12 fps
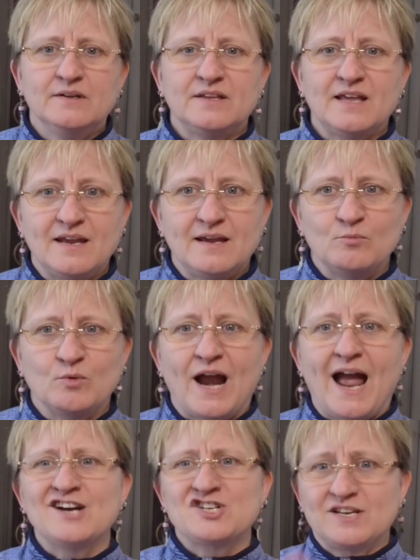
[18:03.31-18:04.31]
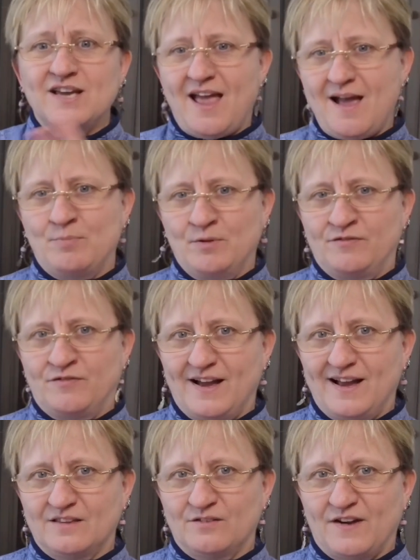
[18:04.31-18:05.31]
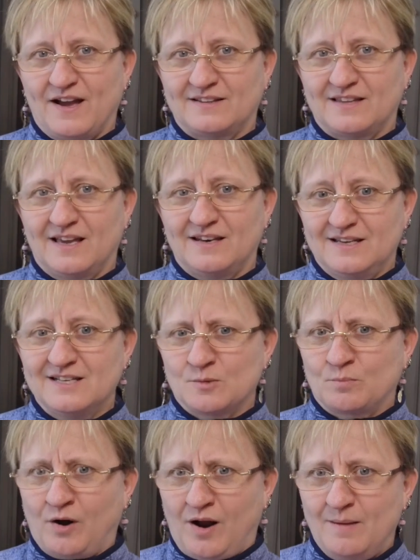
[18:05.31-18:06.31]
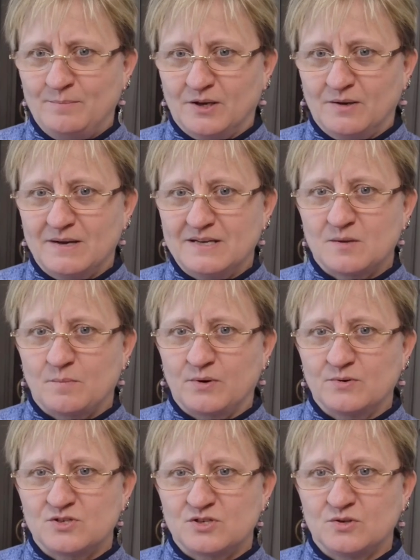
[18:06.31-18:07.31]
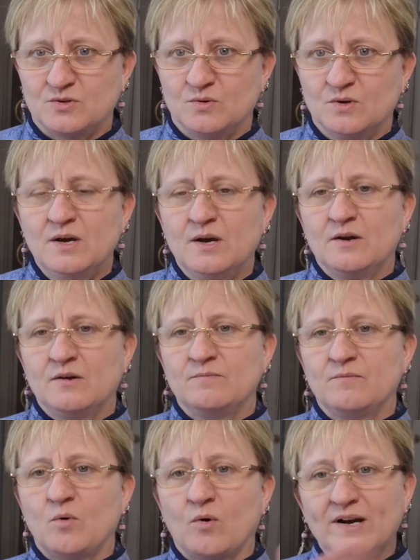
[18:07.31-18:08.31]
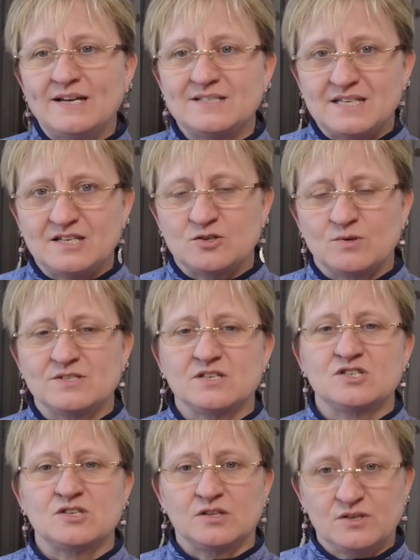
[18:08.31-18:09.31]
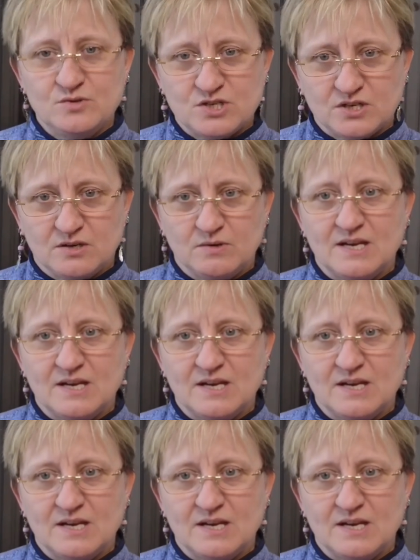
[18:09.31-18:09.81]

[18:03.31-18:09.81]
then we're actually amplifying the fact that it's a problem as opposed to orienting towards a solution.